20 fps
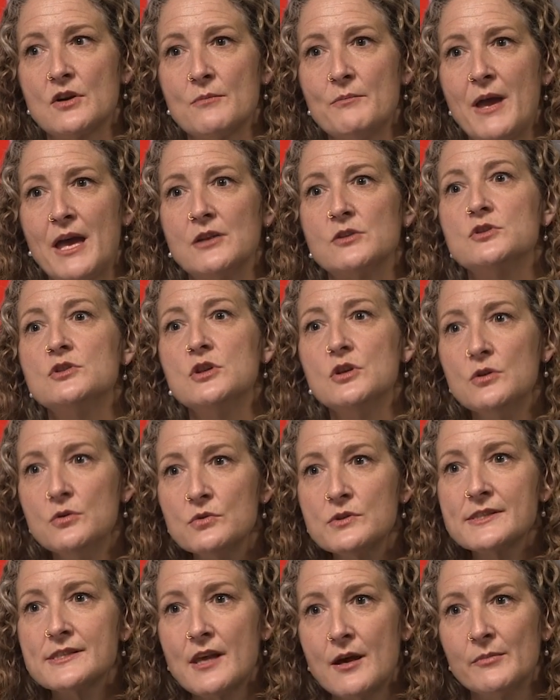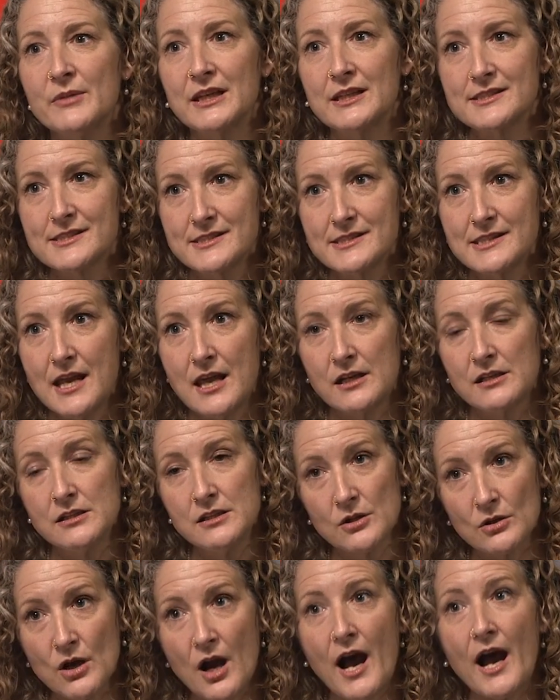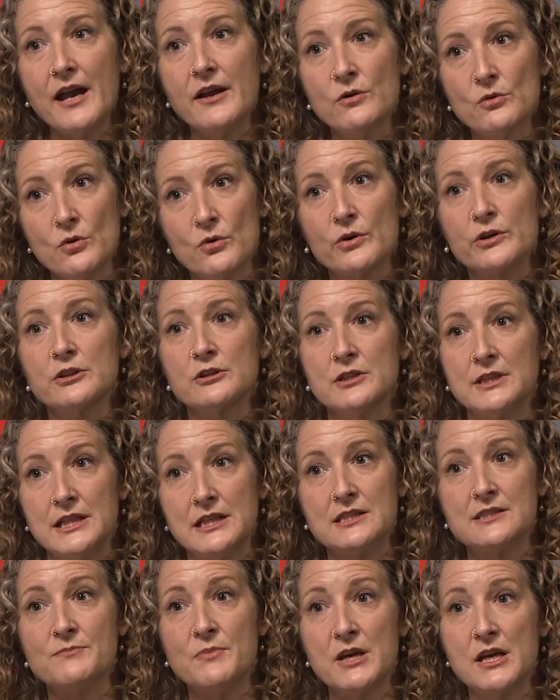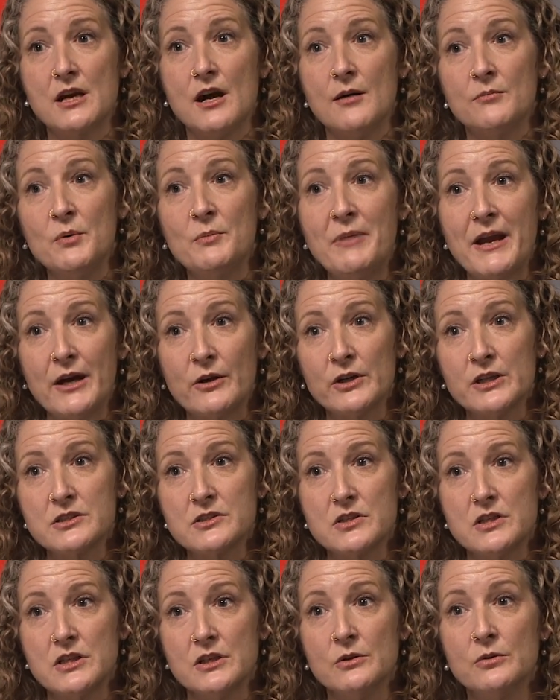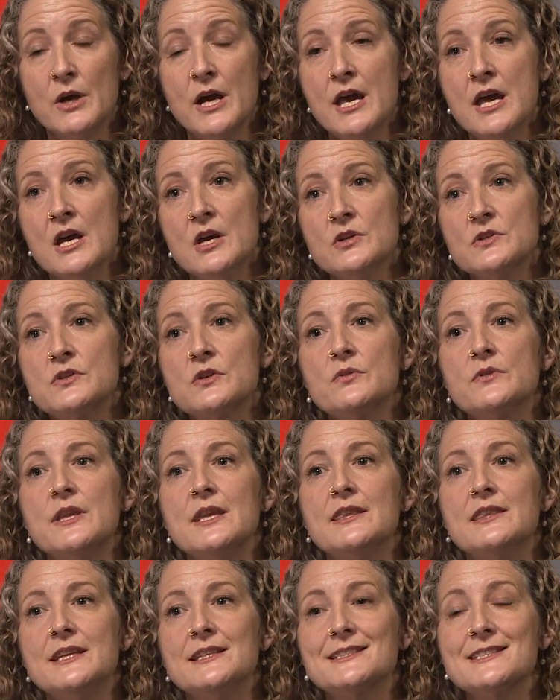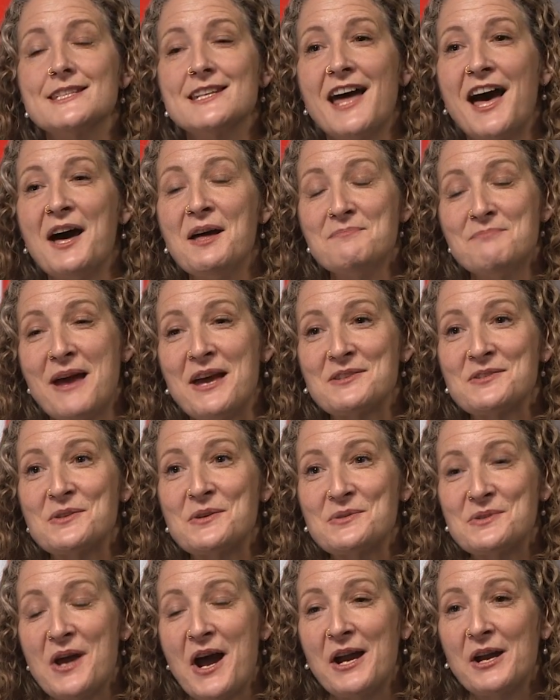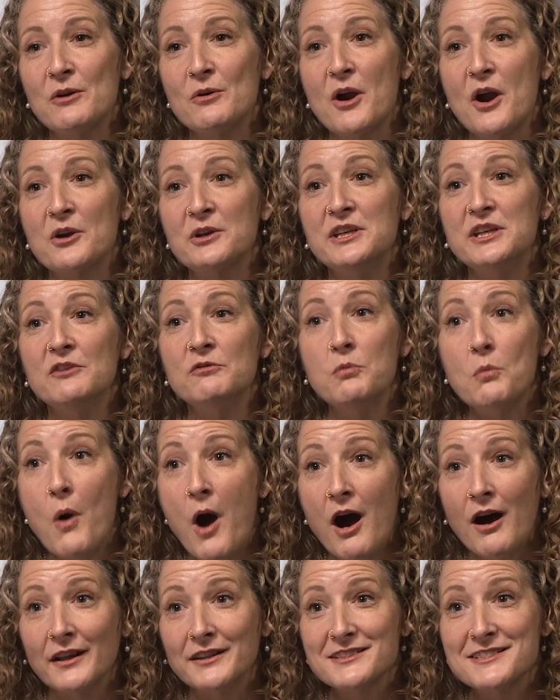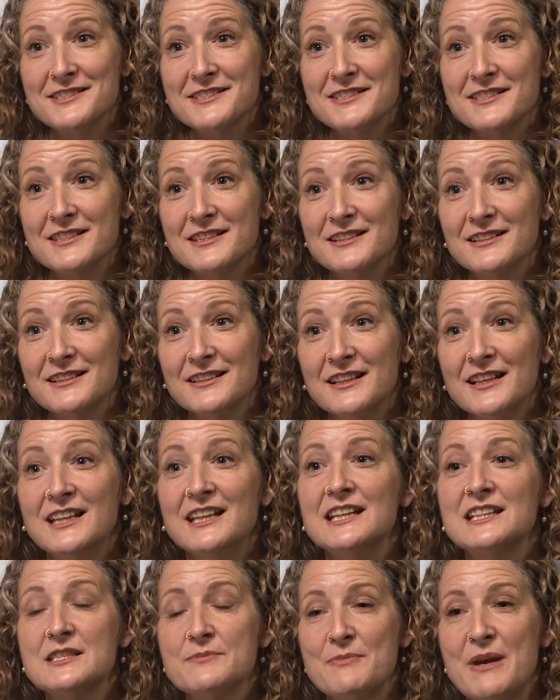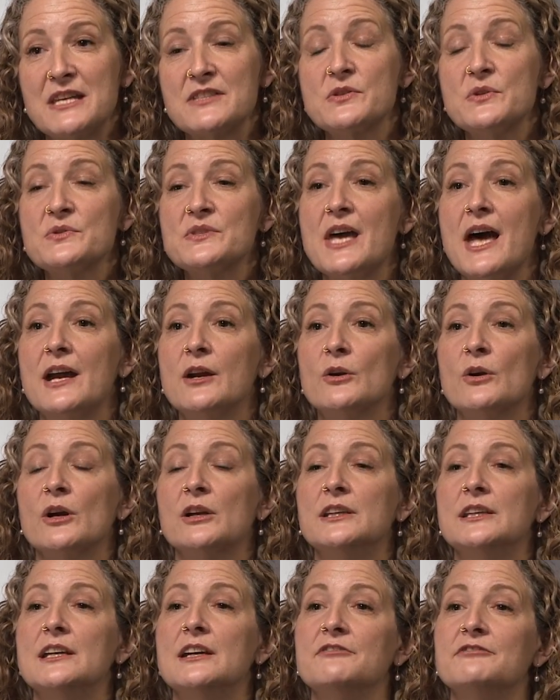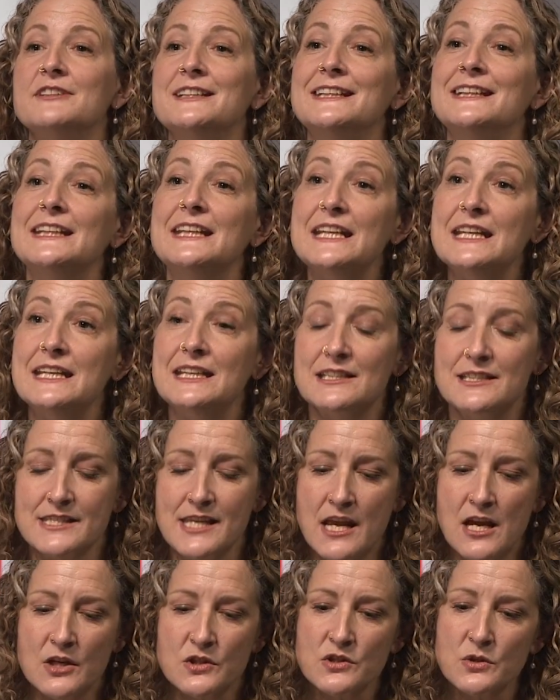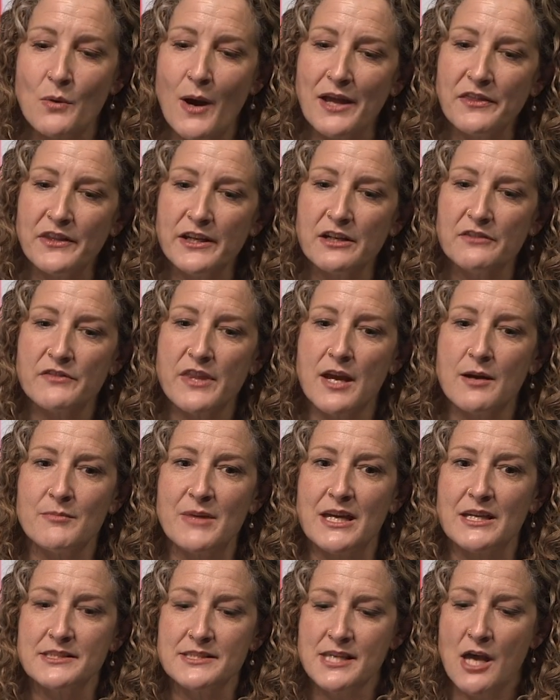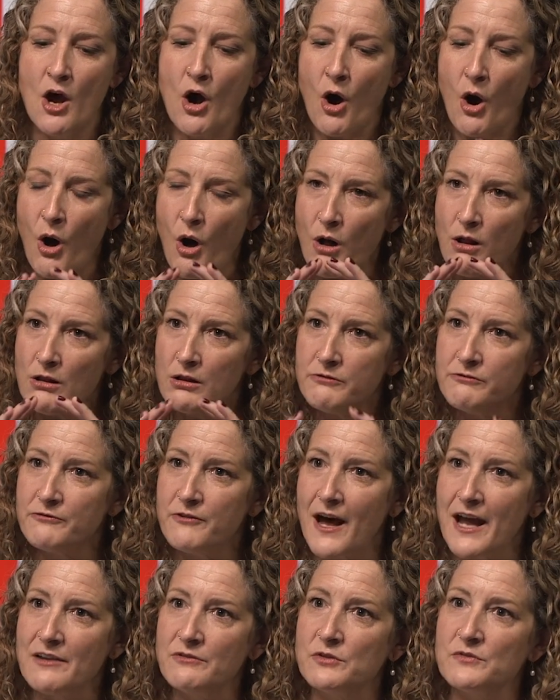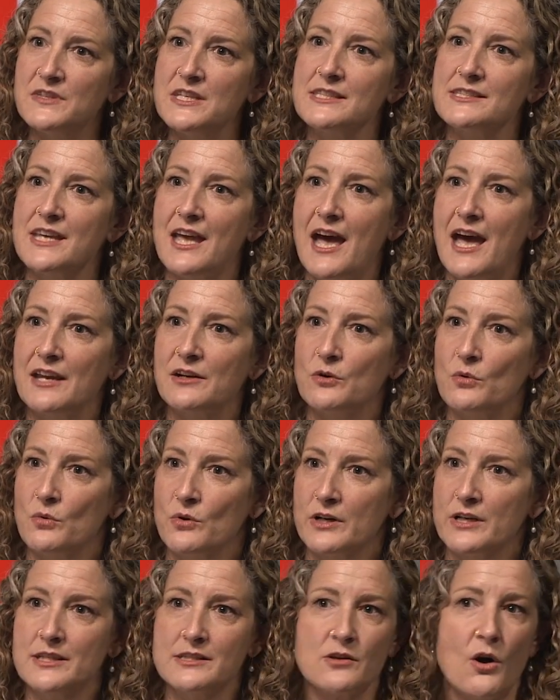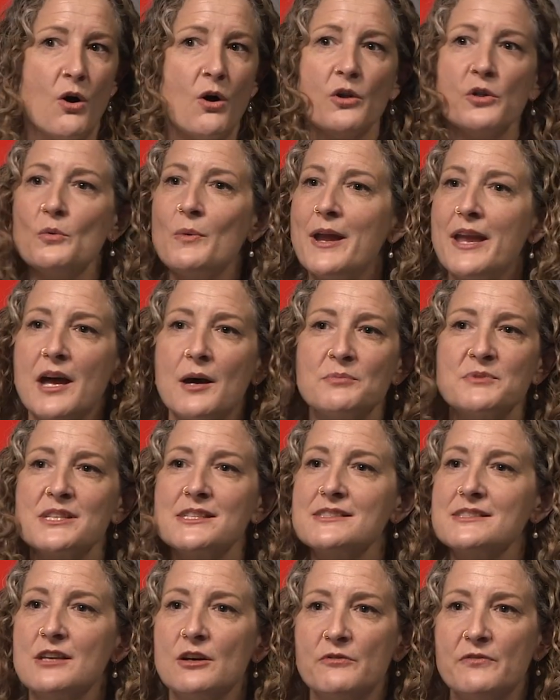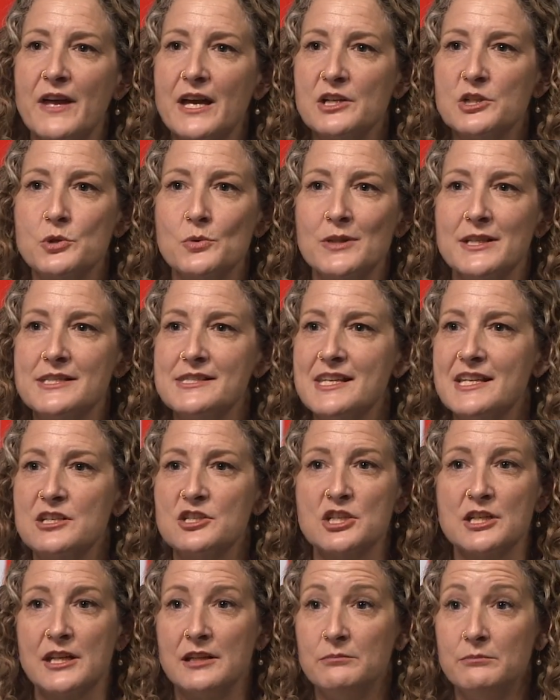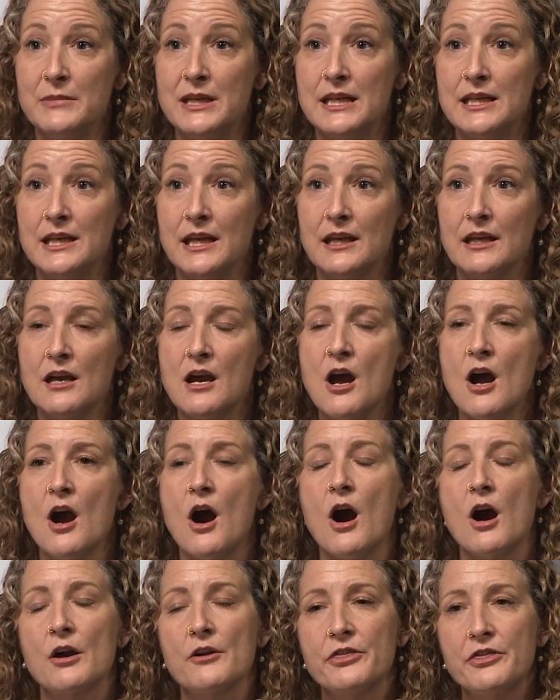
are met to some extent, your higher order needs become apparent to you. So it's not Maslow's hierarchy of wants. It's Maslow's hierarchy of needs. So I think of them as all five of these categories, all the way up to self-actualization and meaning, are